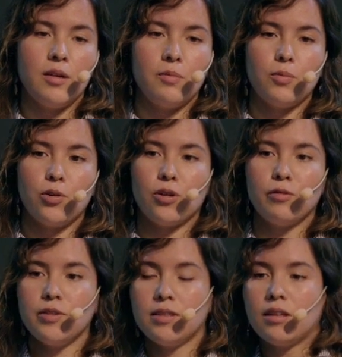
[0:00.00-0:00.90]
more
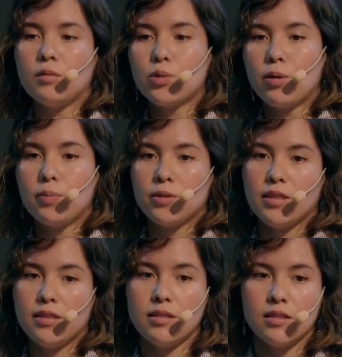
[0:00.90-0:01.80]
physical
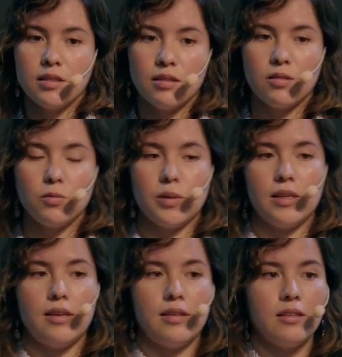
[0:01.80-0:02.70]
properties. We
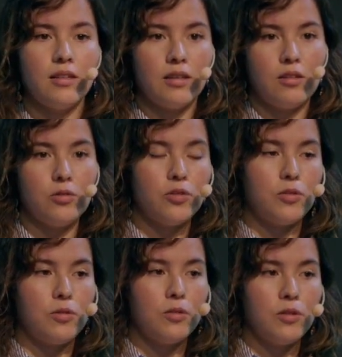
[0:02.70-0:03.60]
can
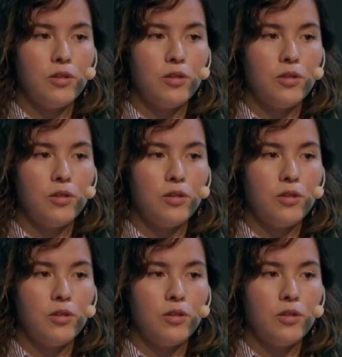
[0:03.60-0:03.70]
also